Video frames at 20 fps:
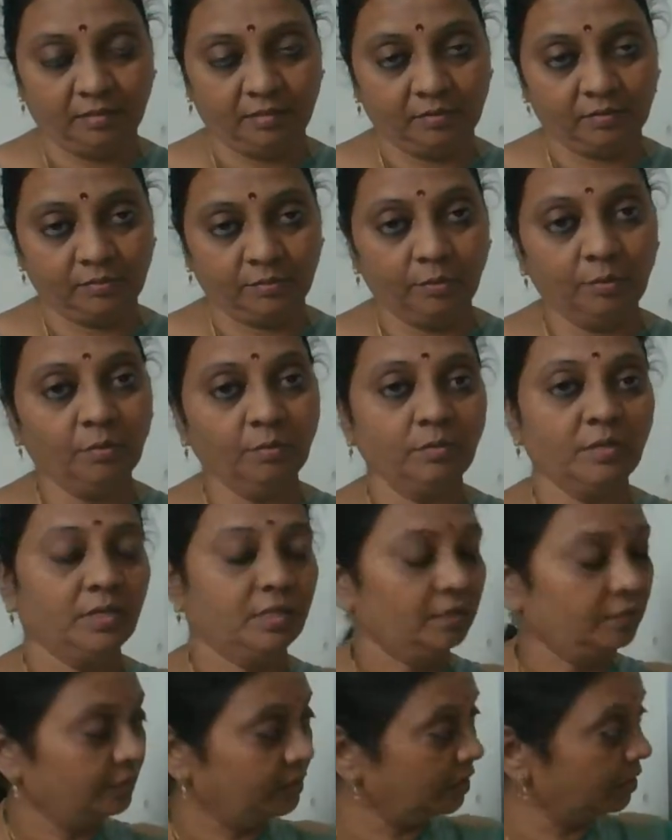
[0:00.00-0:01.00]
So
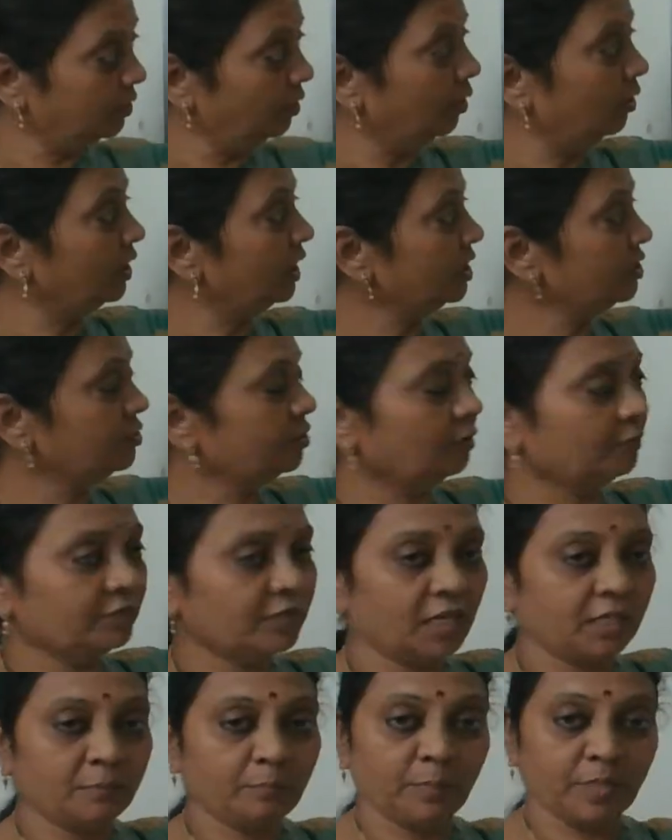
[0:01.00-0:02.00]
the knowledge of
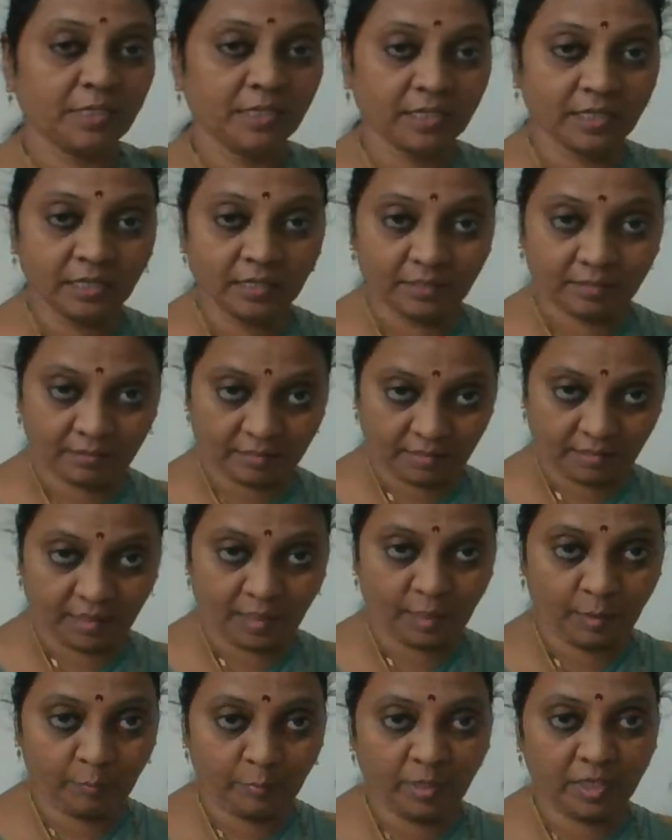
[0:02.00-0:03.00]
that particular
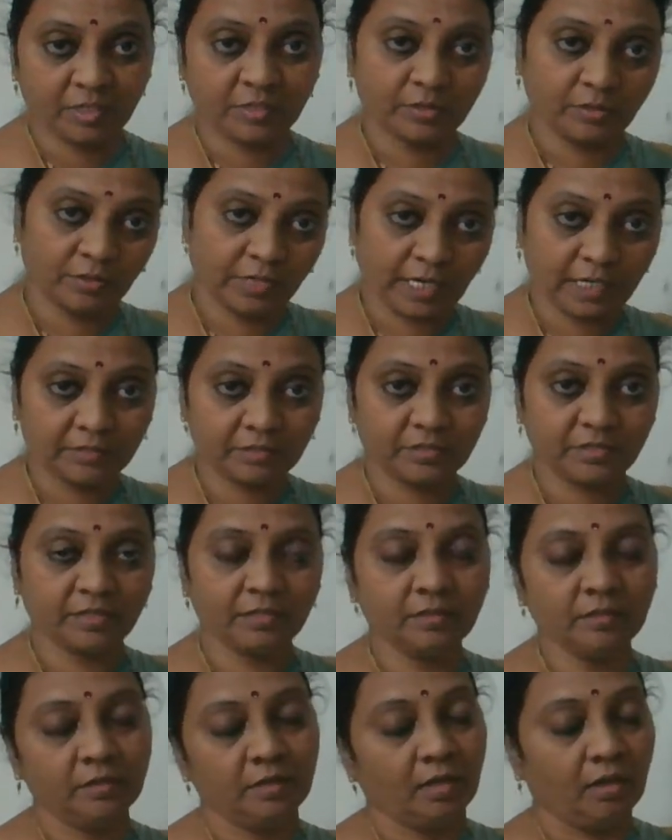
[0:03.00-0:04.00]
event or
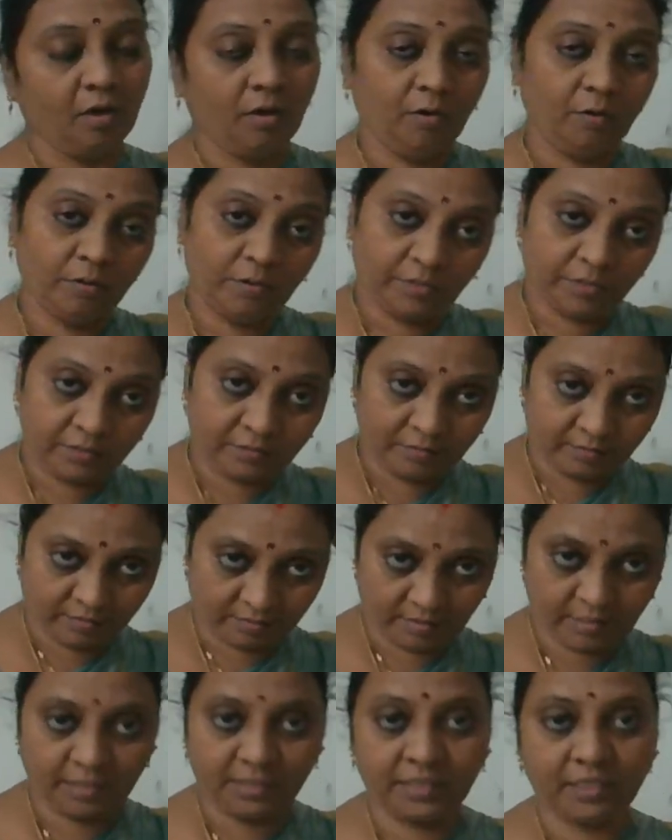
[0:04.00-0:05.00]
action or
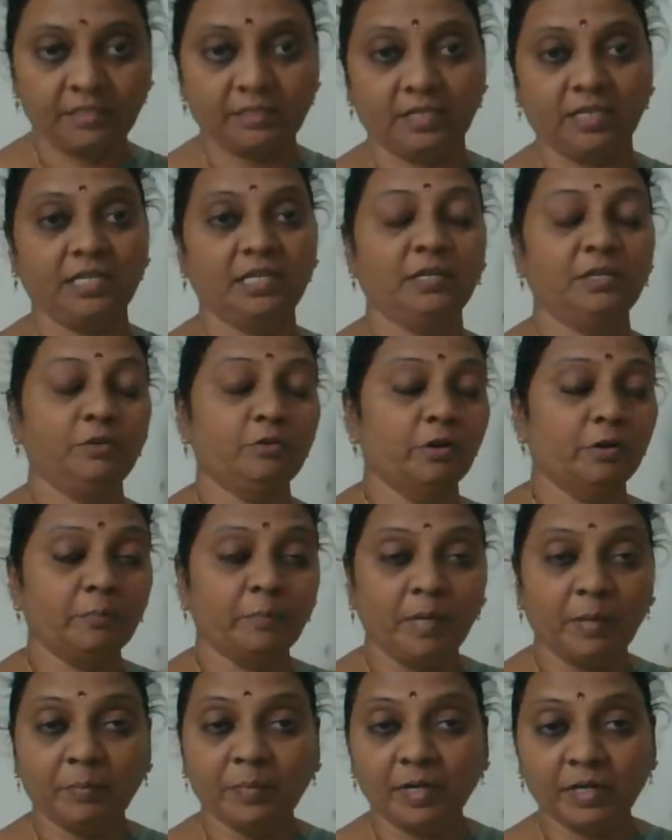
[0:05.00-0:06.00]
that is in your
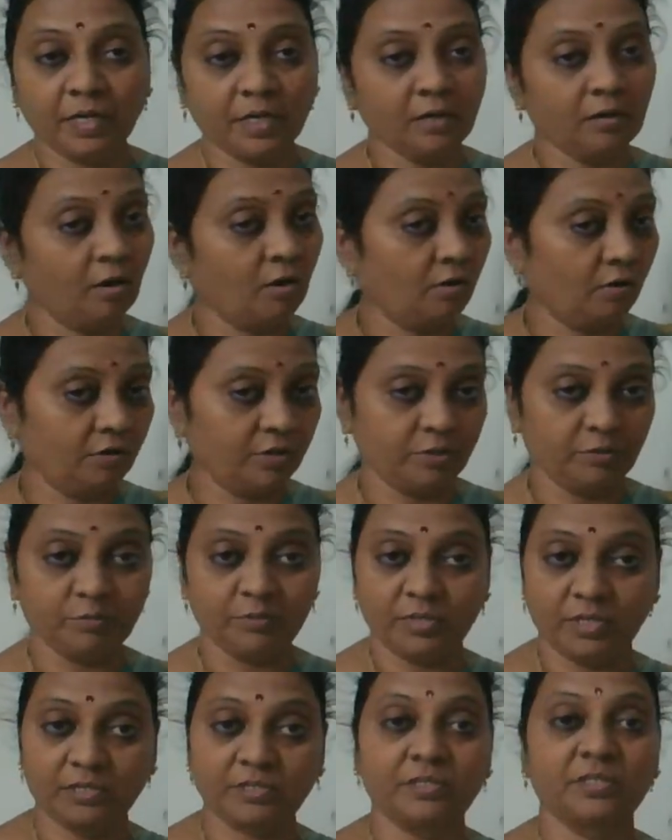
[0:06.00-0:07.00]
memory or you
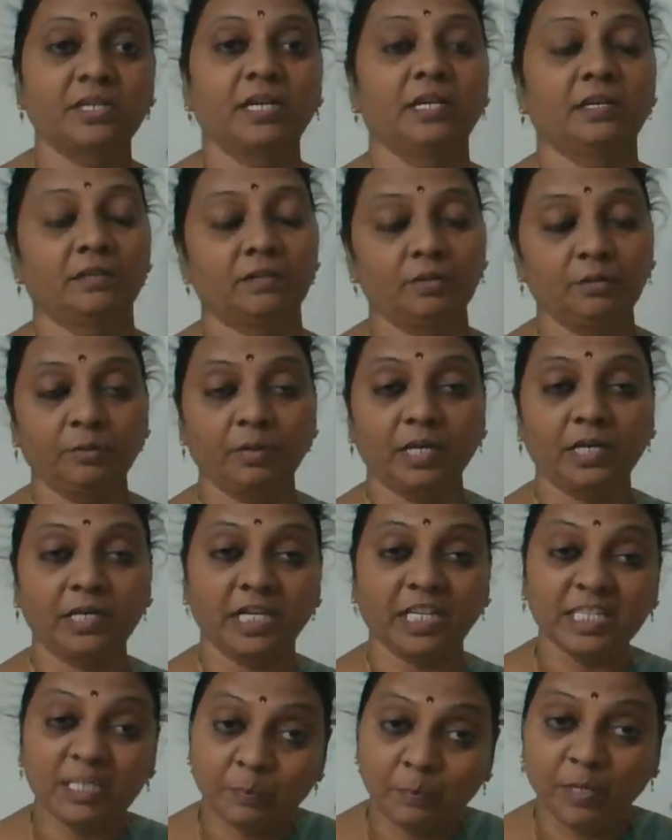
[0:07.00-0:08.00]
can
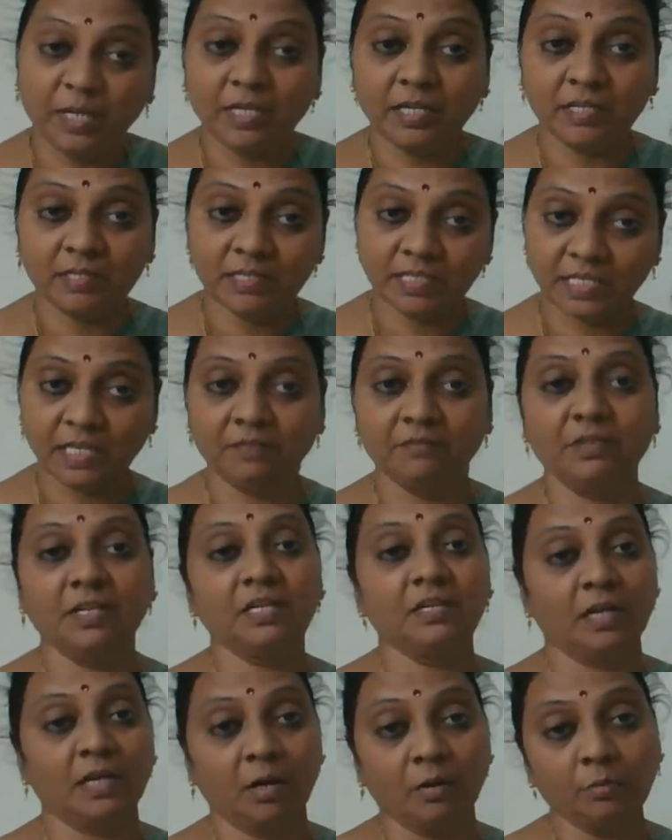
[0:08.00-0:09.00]
experience
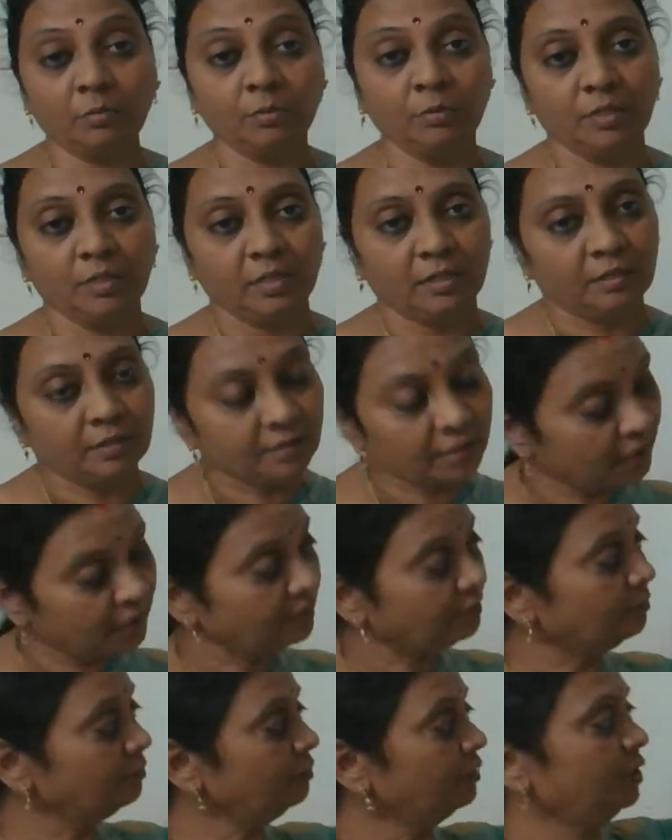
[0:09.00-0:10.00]
even now,
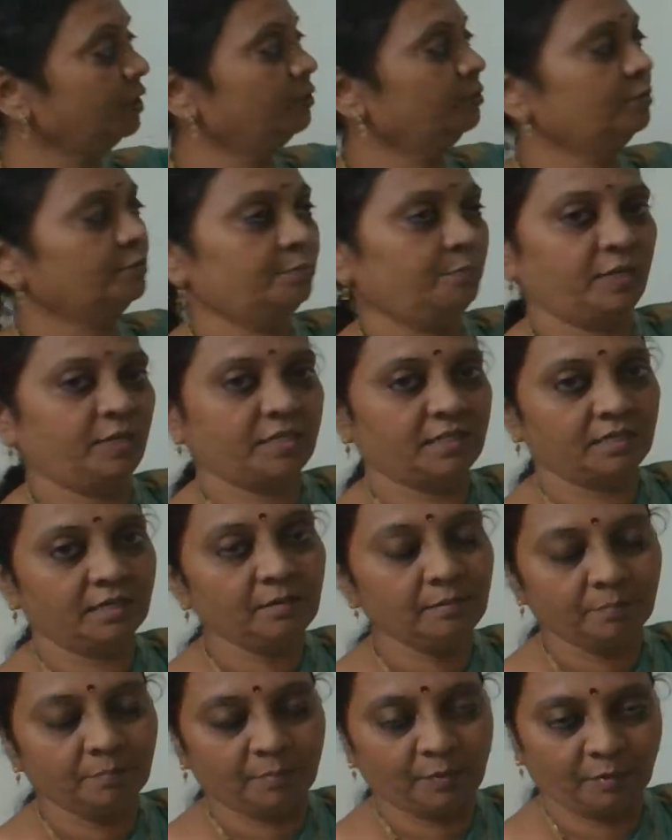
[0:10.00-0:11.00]
then we use
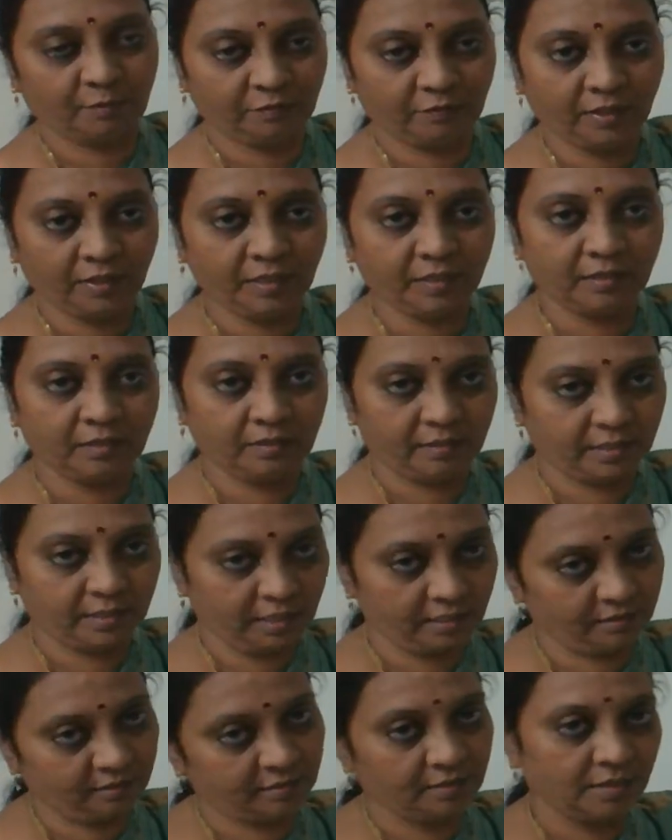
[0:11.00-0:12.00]
present perfect
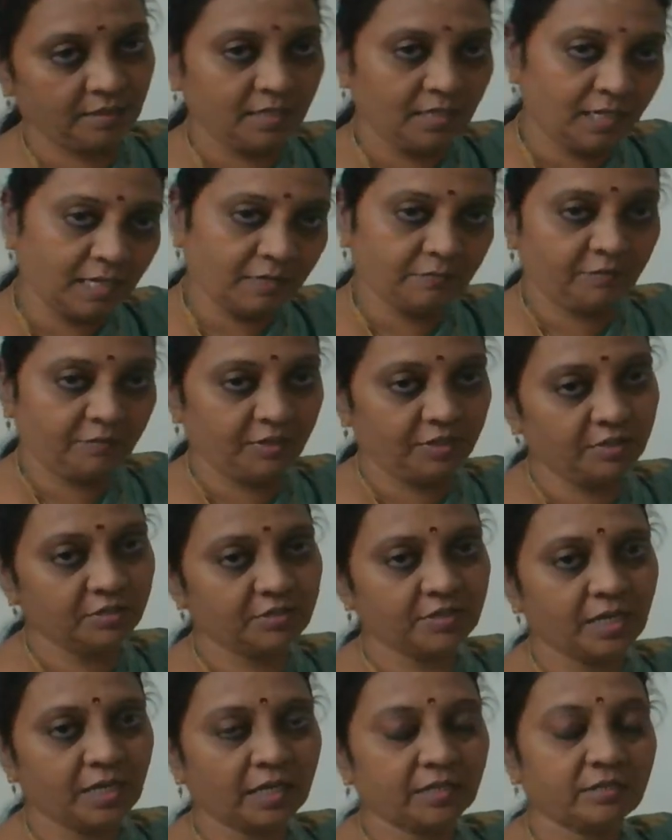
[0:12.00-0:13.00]
tense.
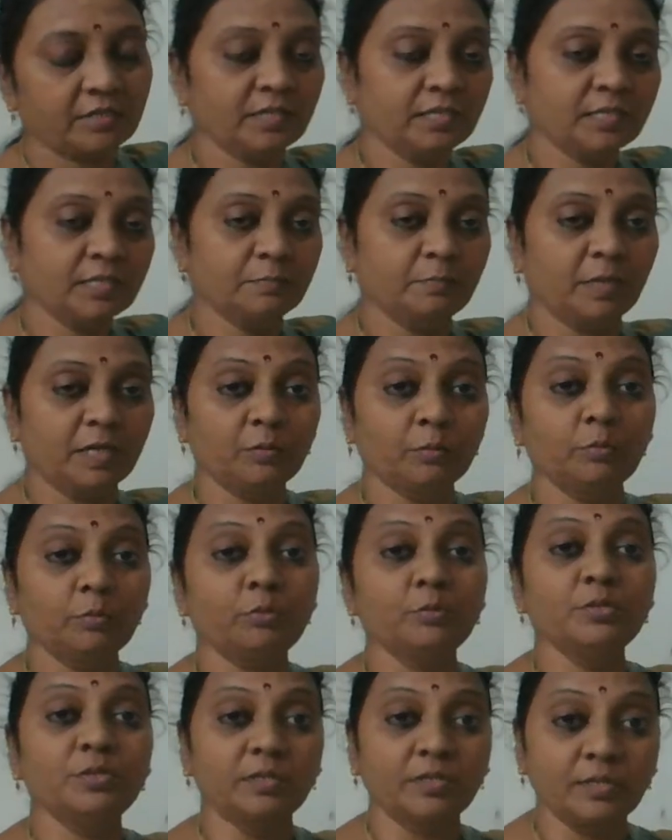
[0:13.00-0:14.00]
Finished actions but
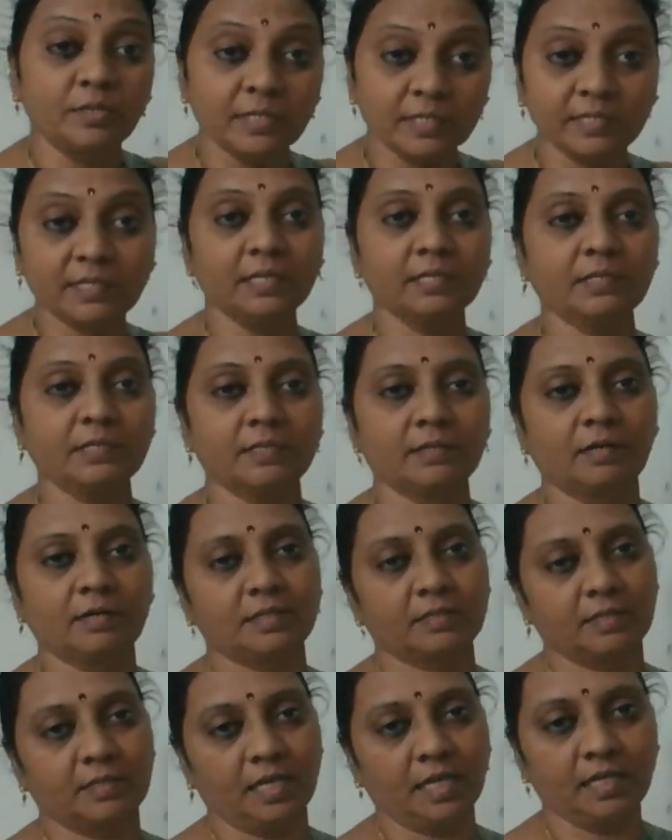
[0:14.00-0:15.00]
whose results are
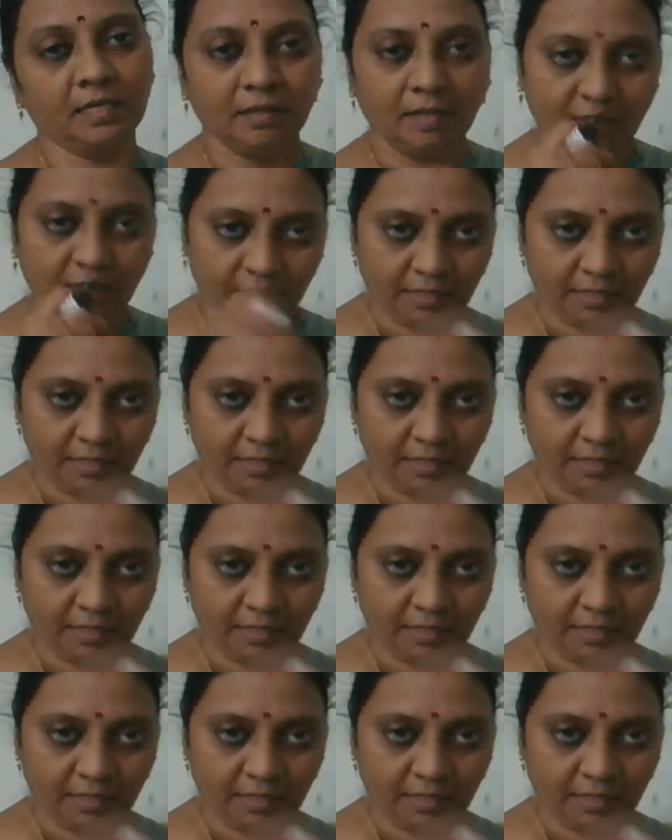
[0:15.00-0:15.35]
seen